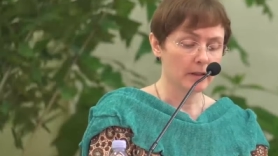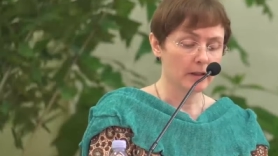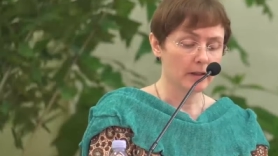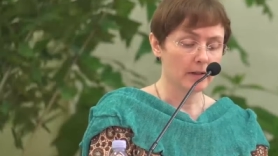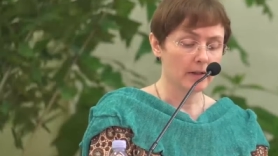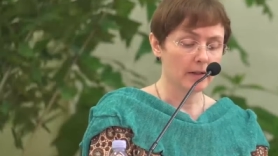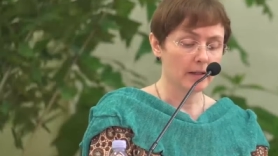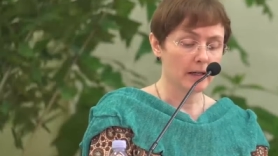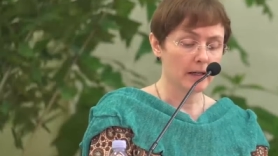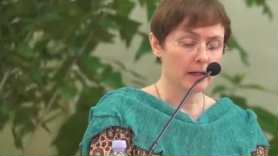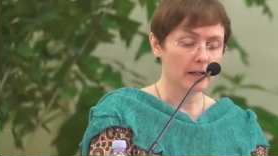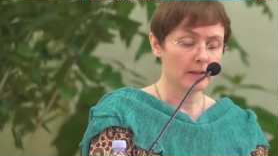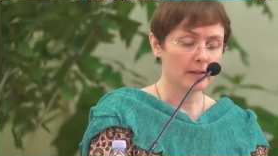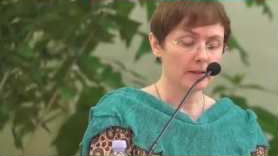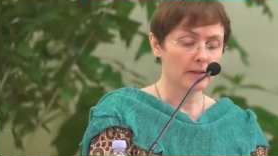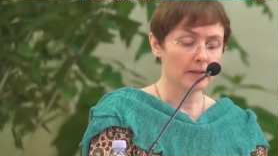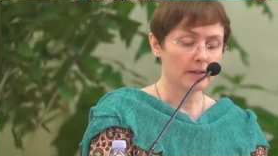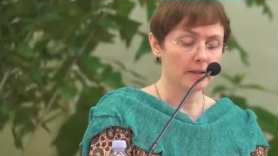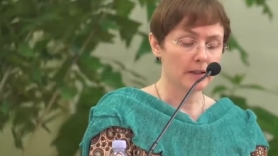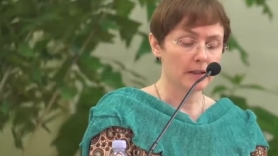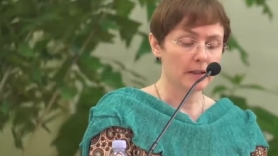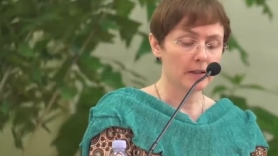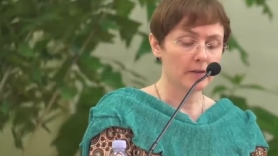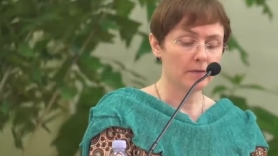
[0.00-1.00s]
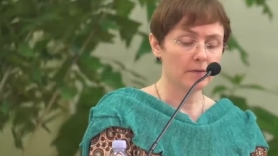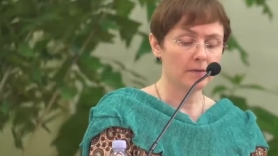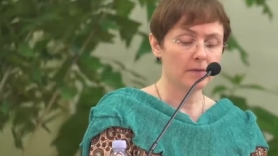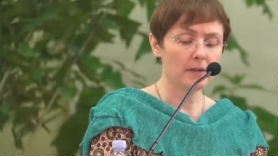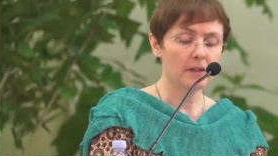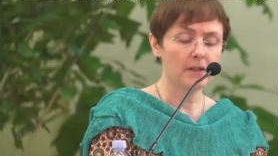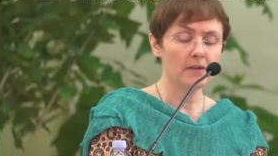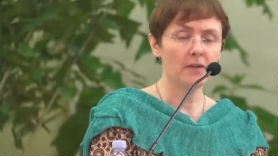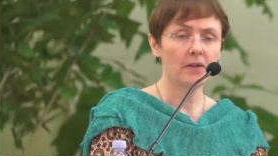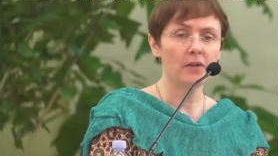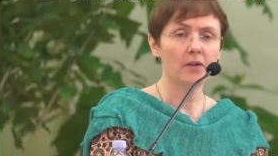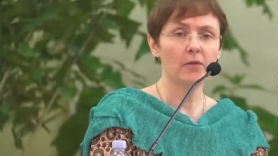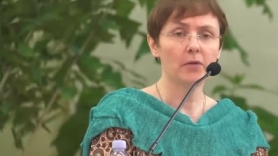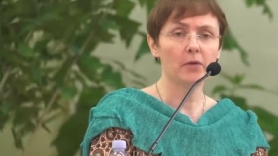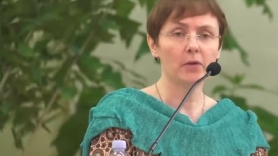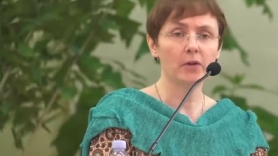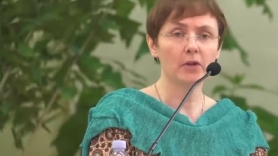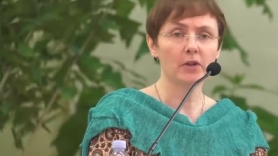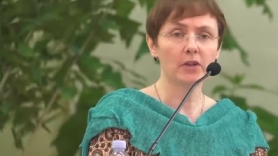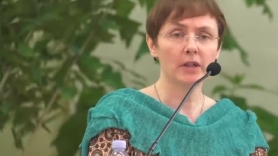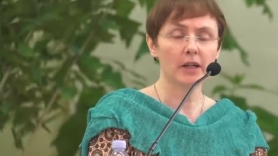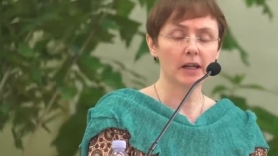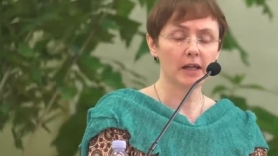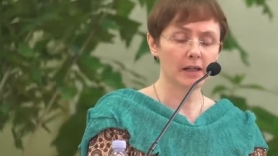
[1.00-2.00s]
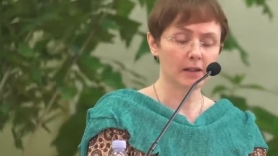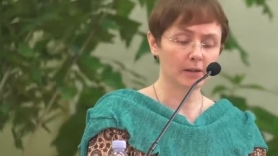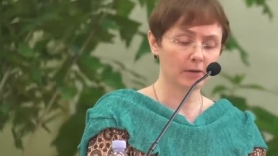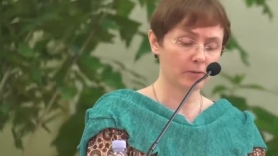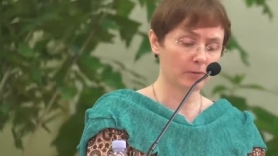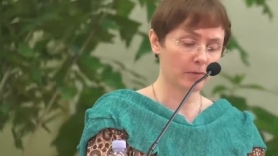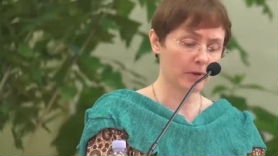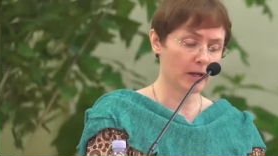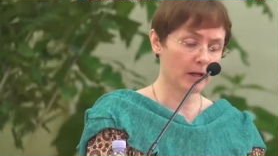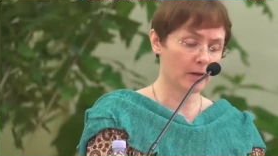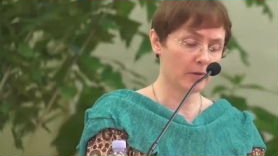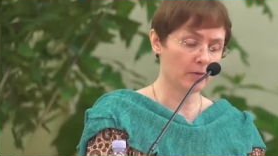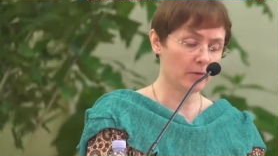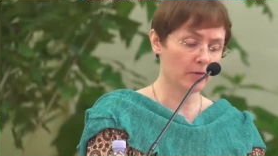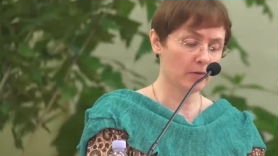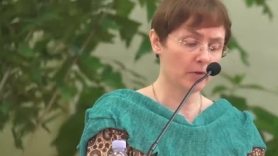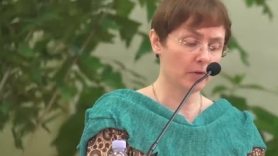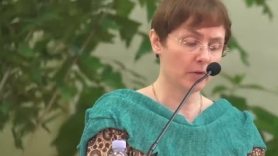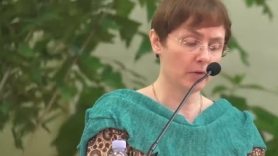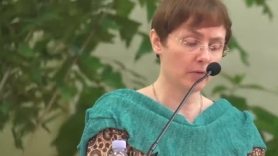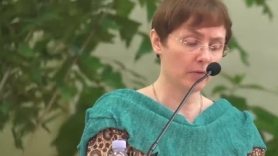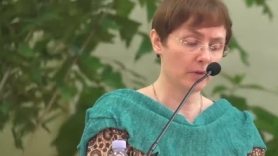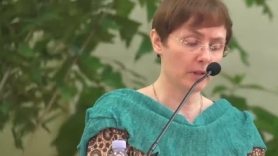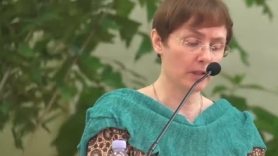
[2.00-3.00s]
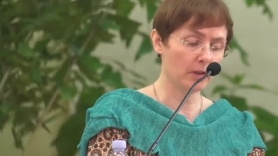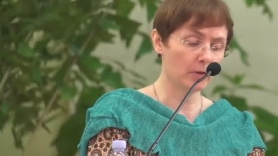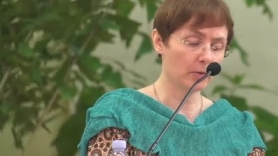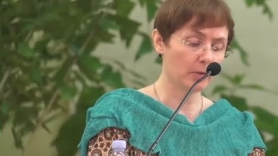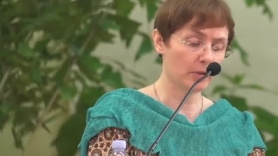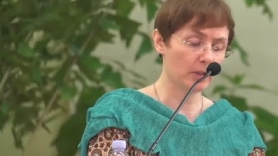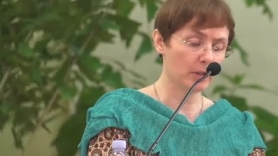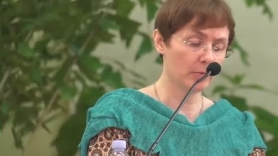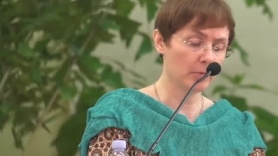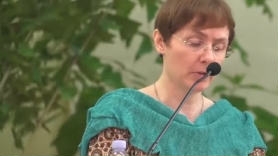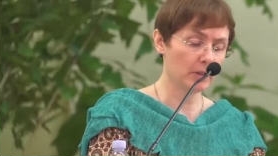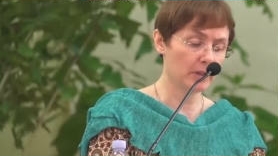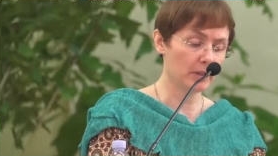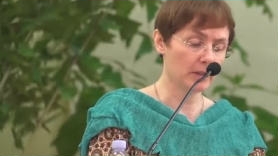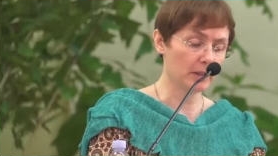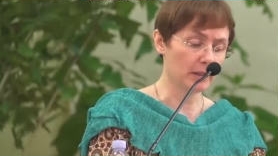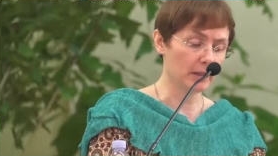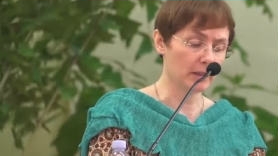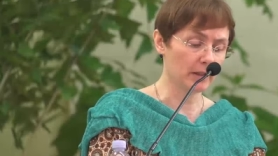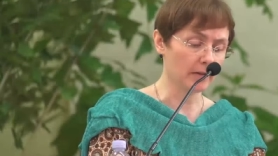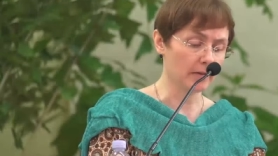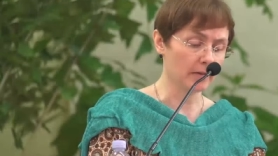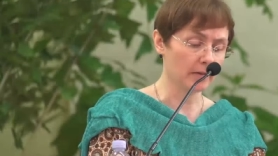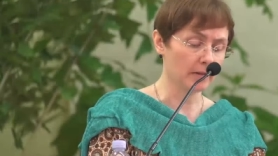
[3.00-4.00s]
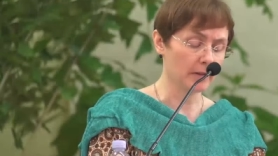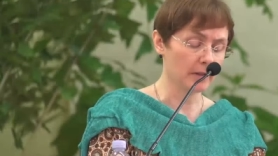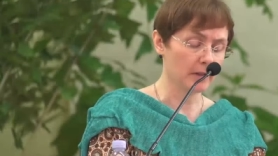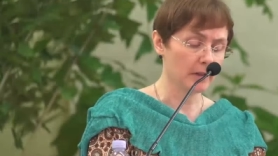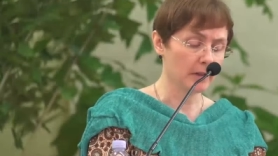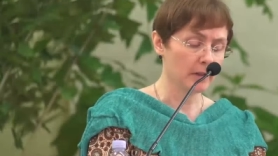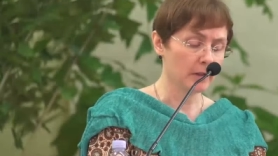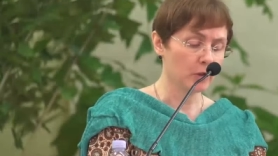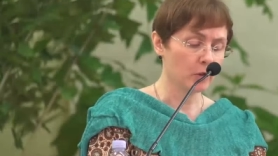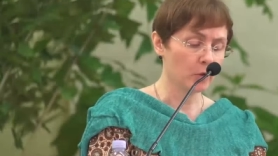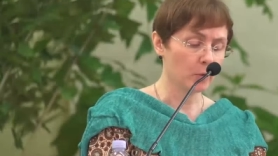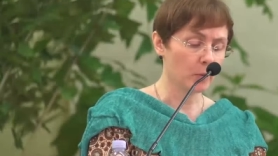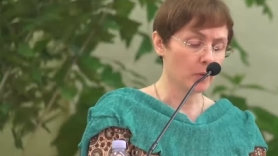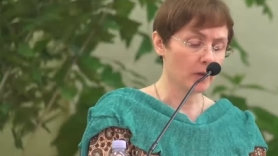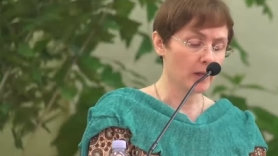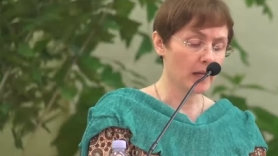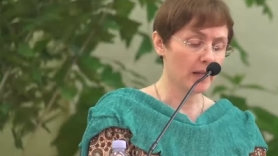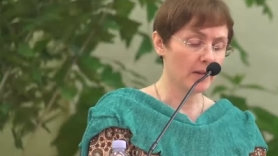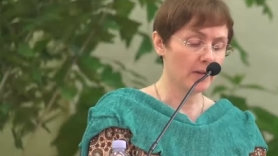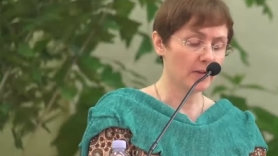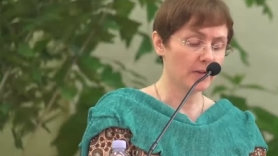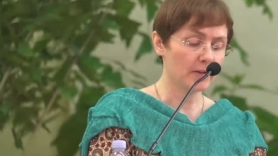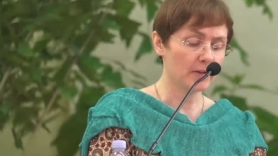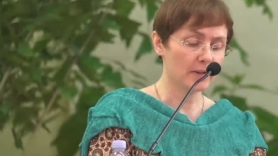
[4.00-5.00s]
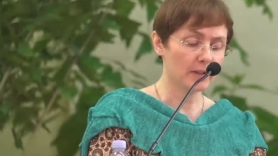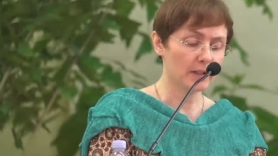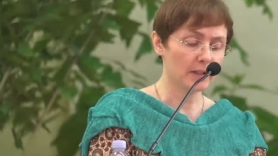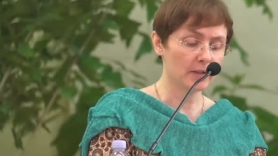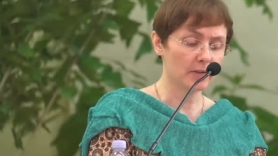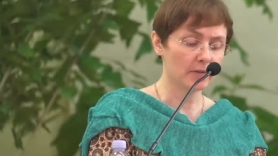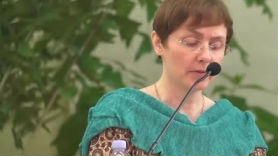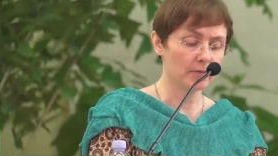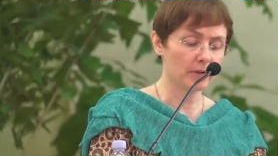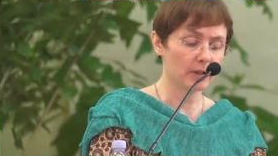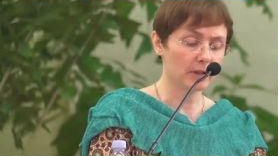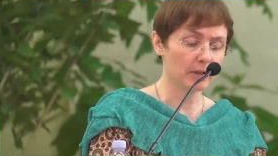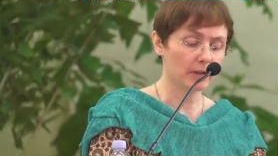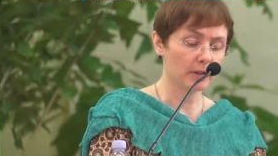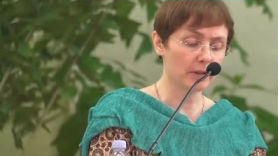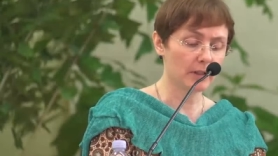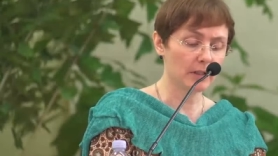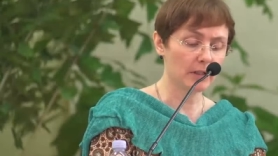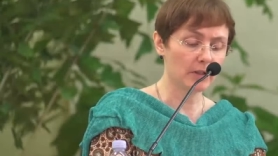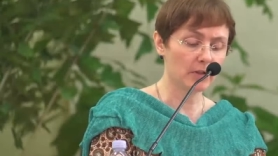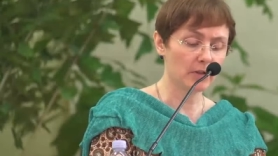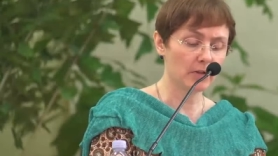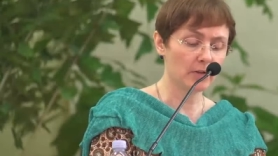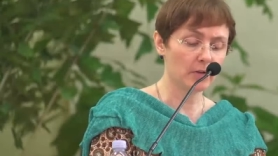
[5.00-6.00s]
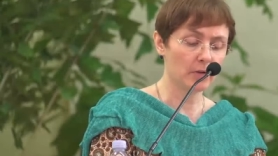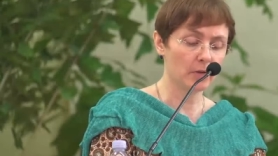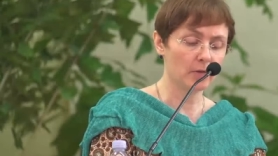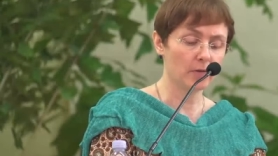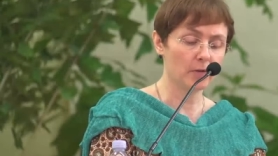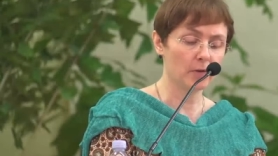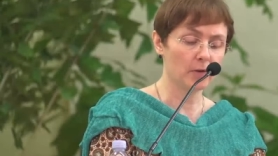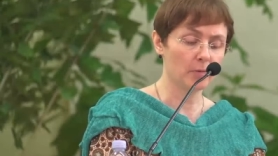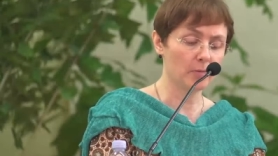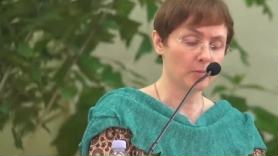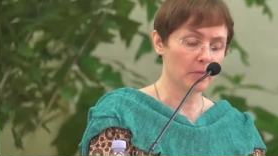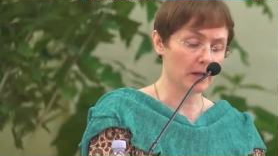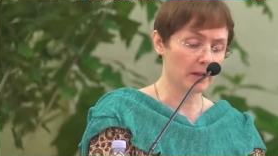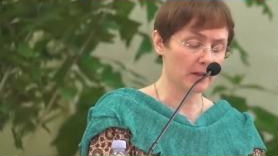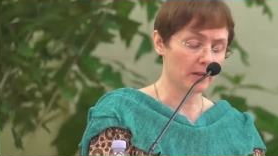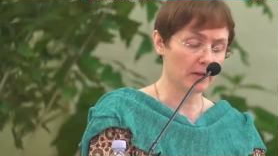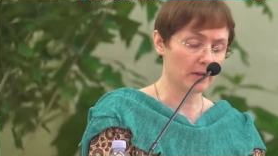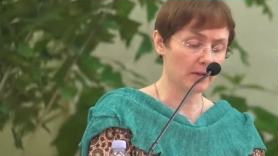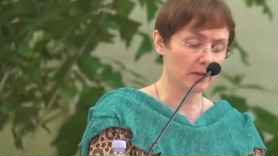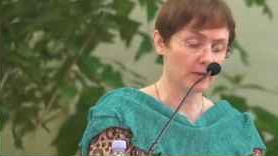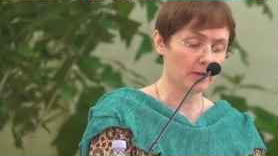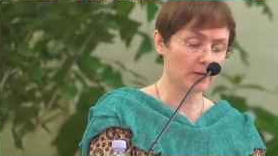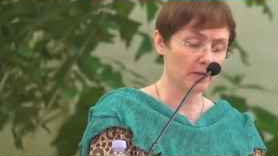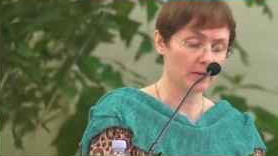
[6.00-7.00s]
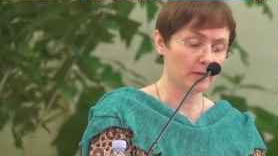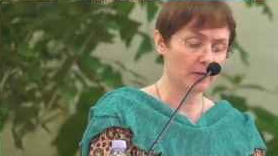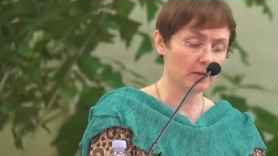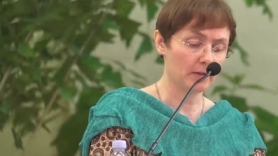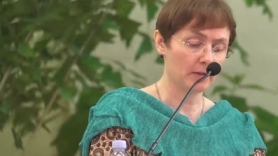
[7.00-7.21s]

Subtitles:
that if in the fertile ground of equanimity you plant the seed of recognition of your mothers,